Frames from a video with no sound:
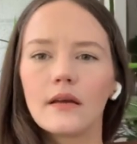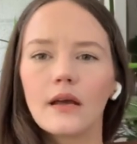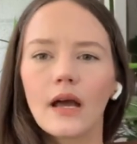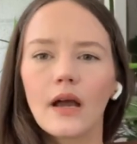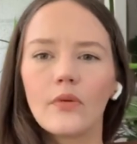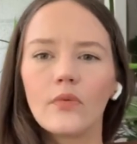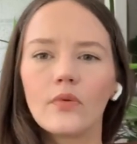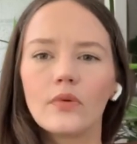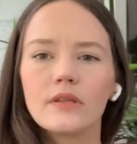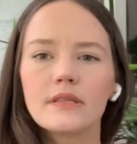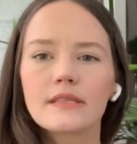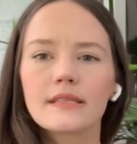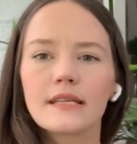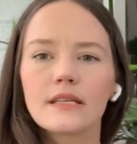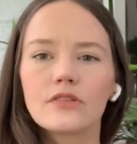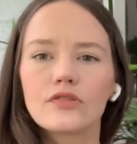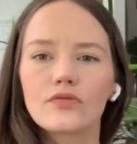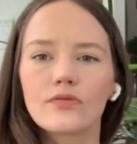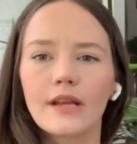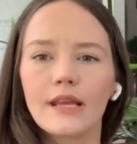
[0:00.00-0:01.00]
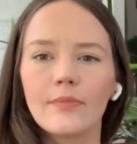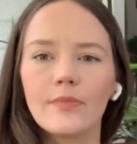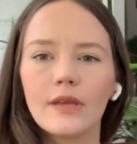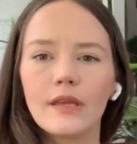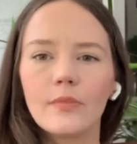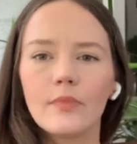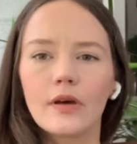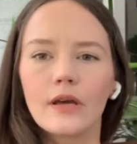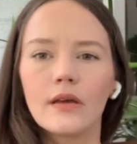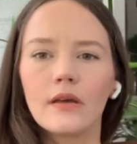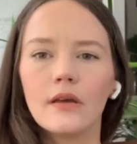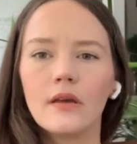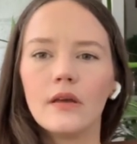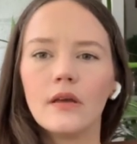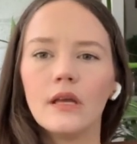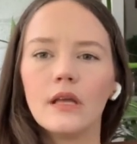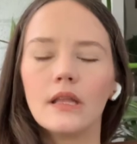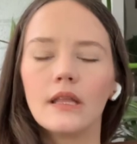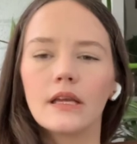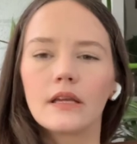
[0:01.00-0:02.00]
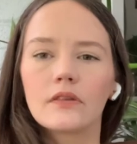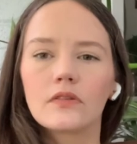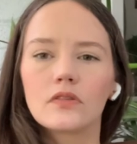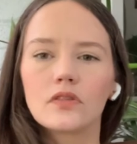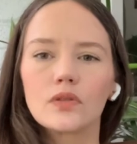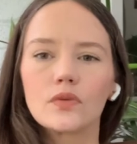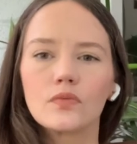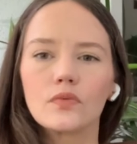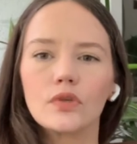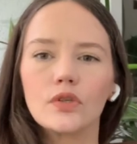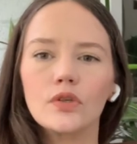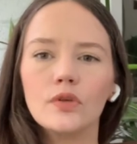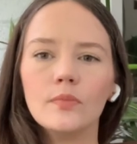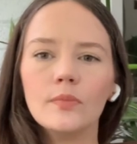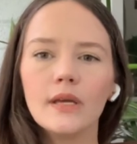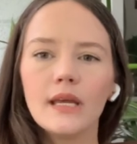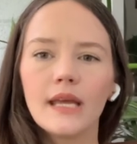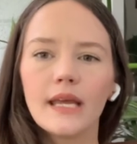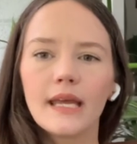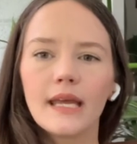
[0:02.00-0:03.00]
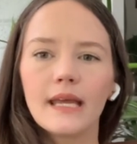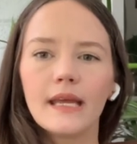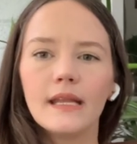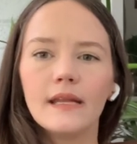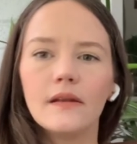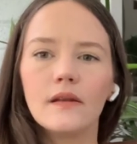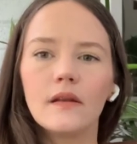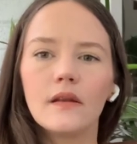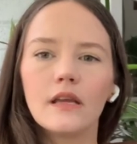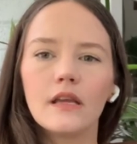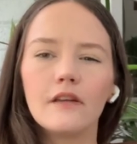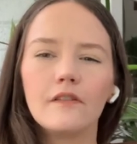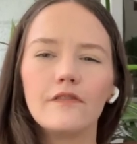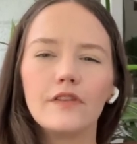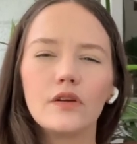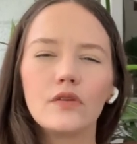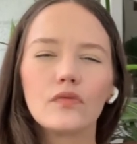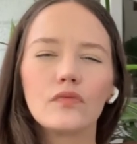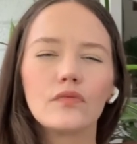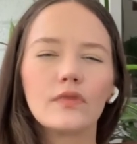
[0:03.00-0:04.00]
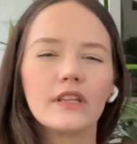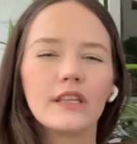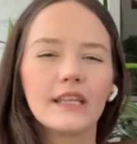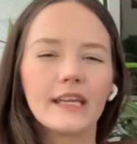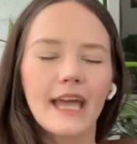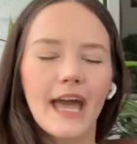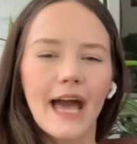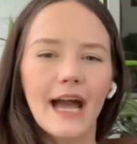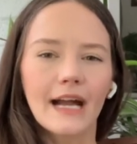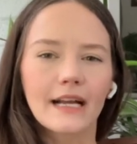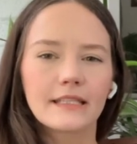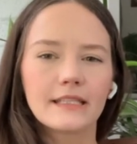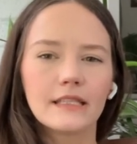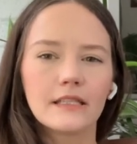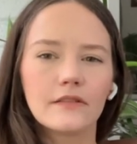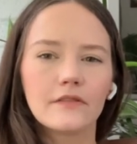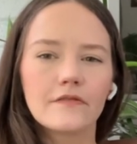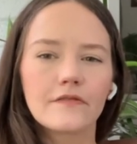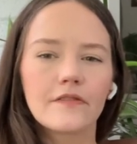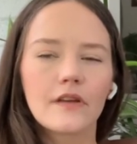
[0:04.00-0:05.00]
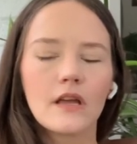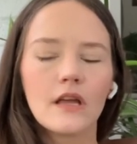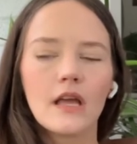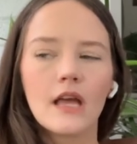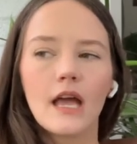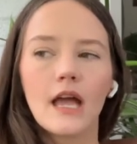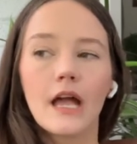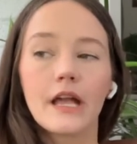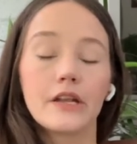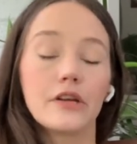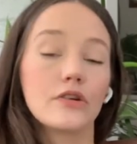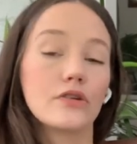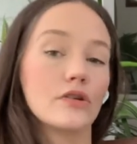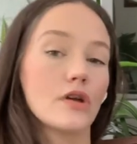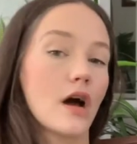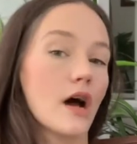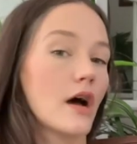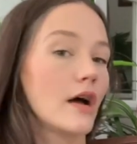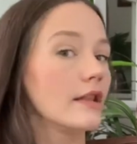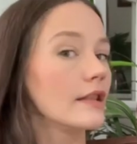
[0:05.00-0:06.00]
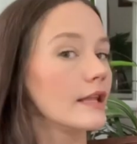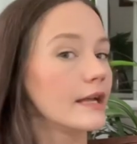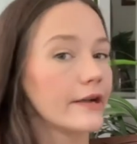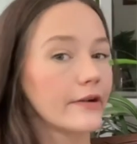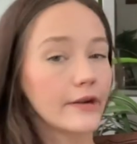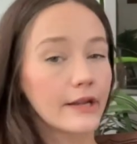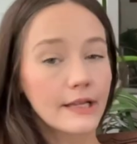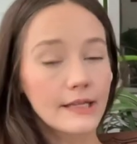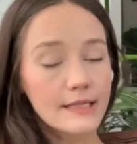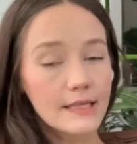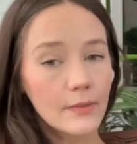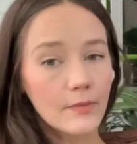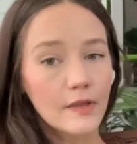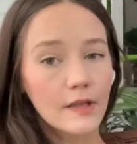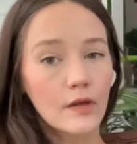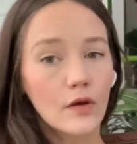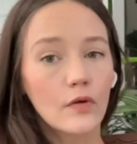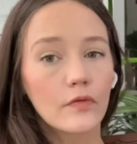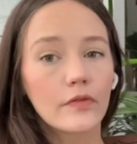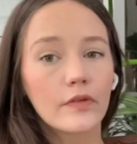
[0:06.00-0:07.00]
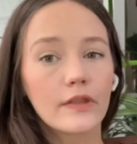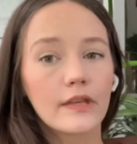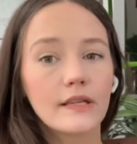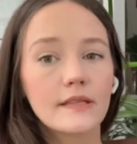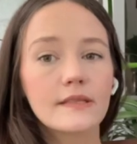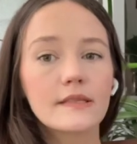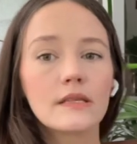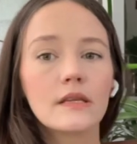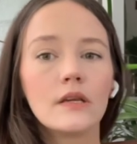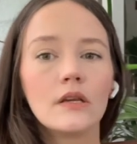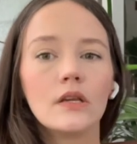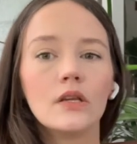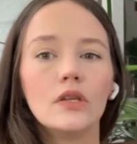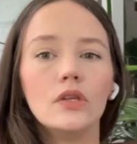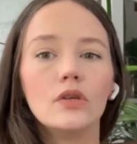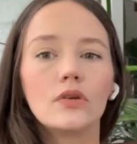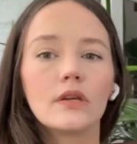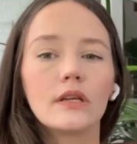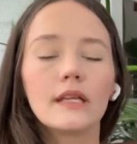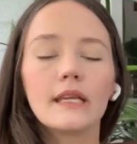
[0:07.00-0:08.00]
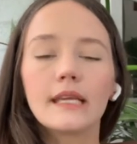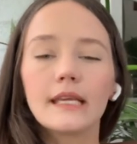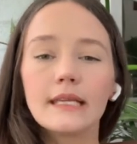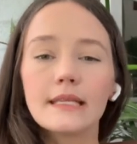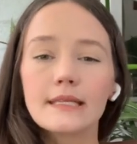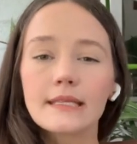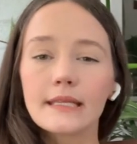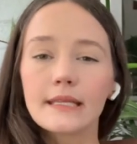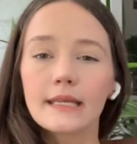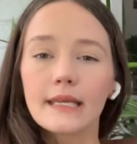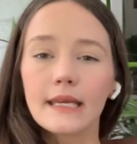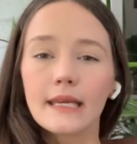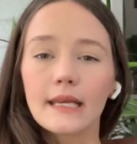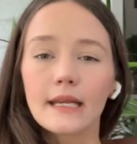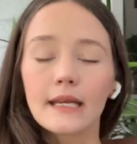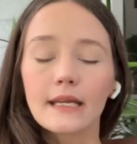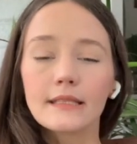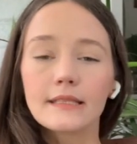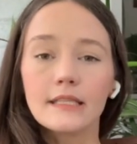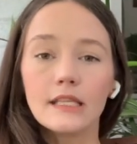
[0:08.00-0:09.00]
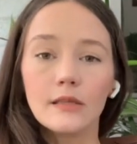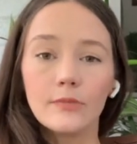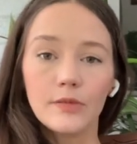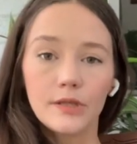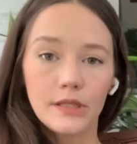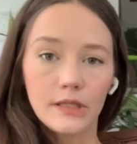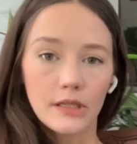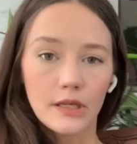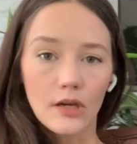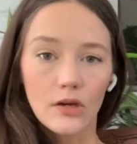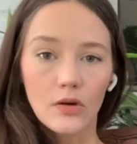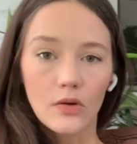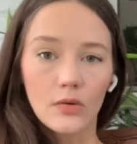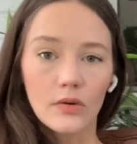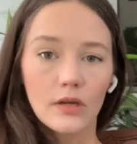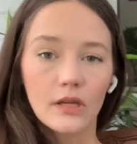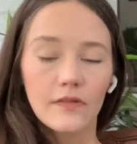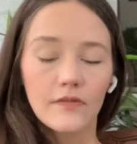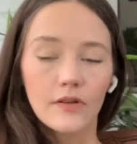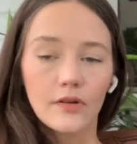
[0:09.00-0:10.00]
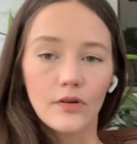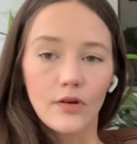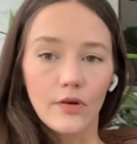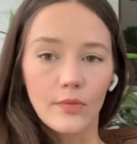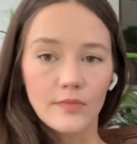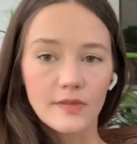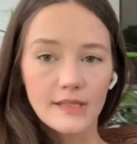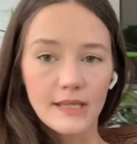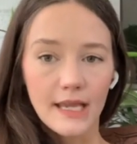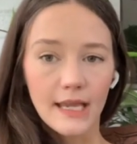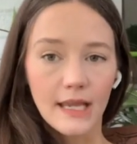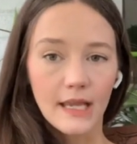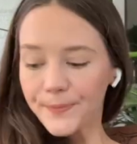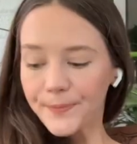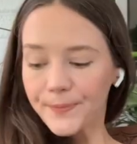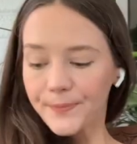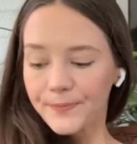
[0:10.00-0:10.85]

I wouldn't say drapey, but like there's room. And if you're really active and you're not layering something over this, you could easily get a T P O, if you know what I'm saying.